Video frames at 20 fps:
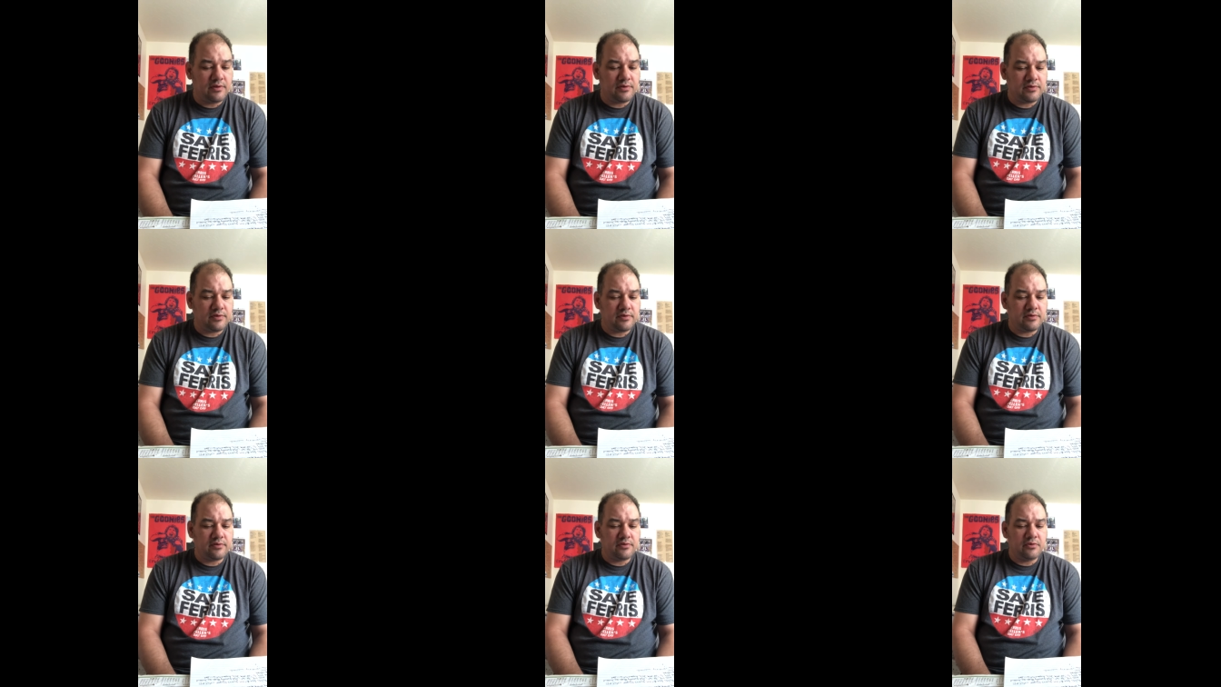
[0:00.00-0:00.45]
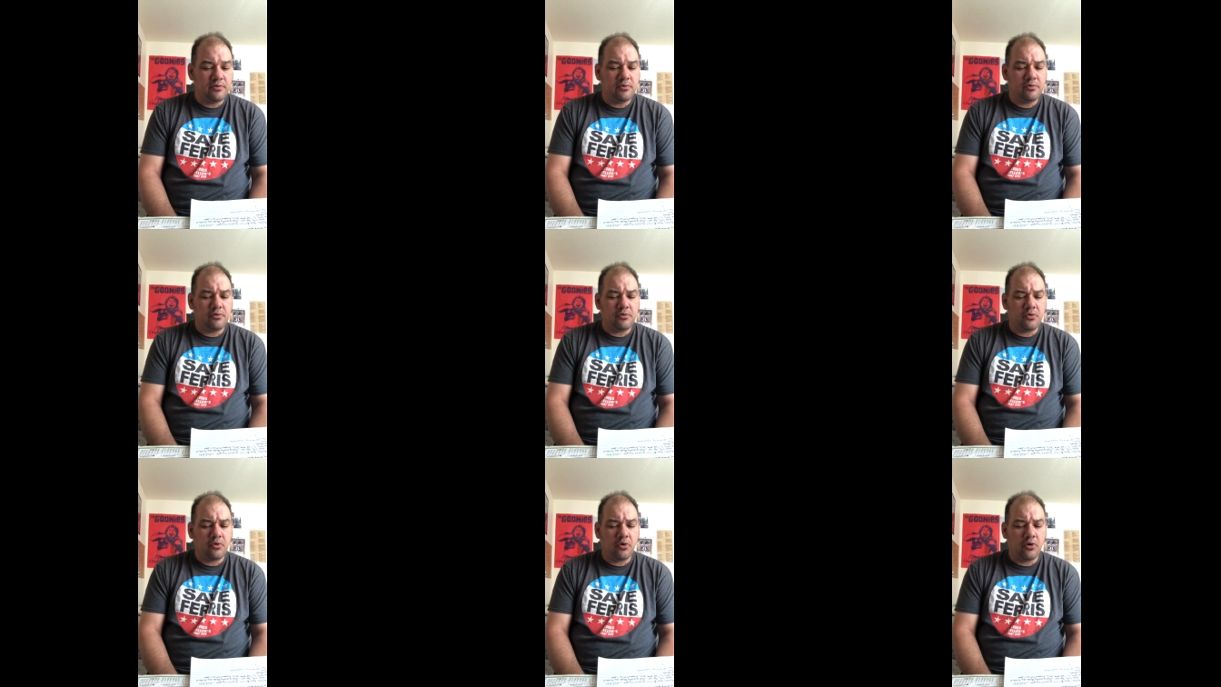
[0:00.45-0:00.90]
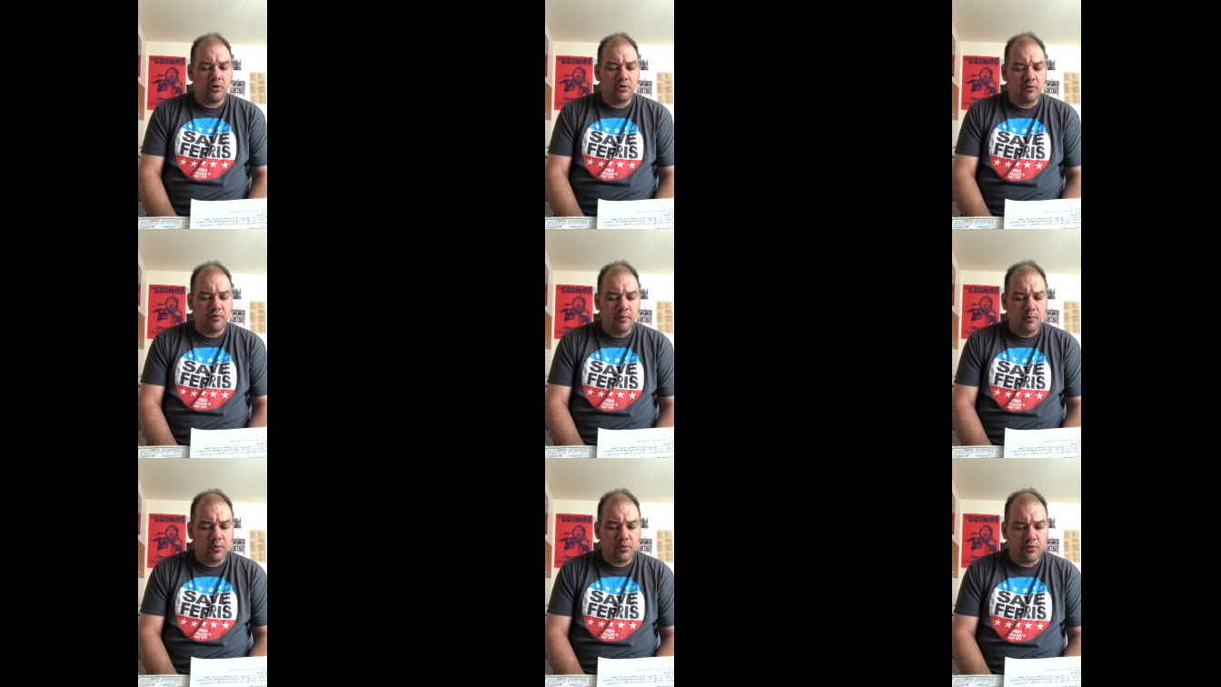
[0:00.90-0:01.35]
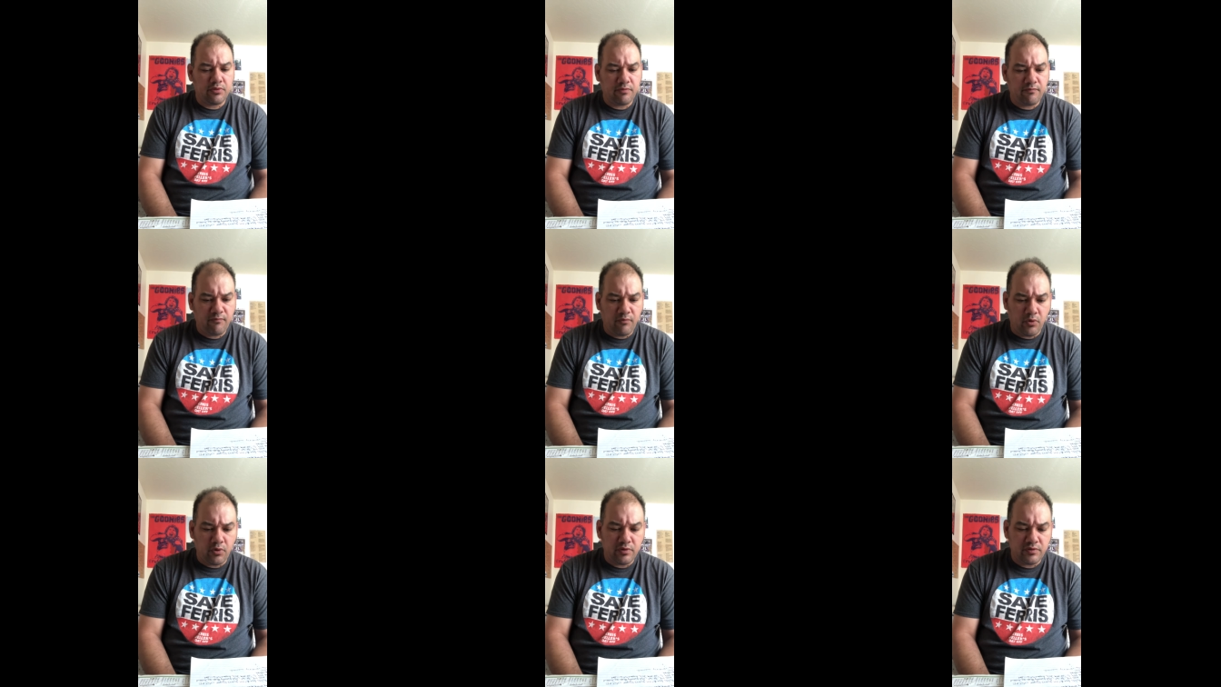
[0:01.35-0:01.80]
She is due in court November
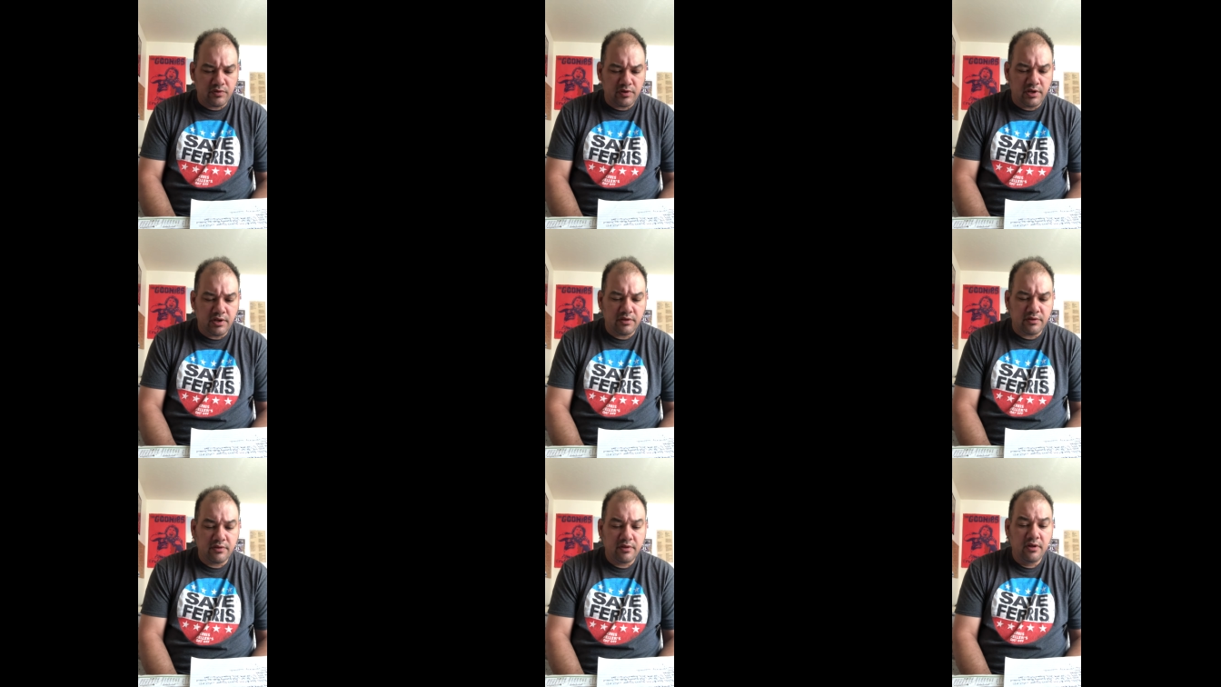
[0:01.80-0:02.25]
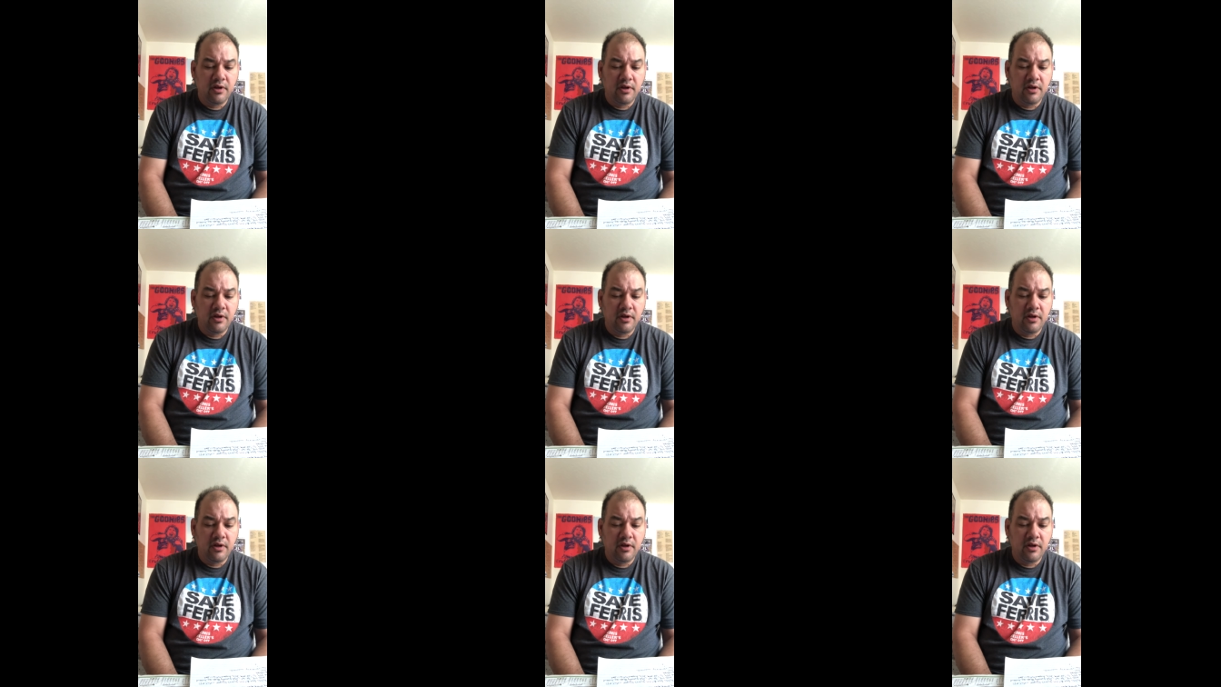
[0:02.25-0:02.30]
14th.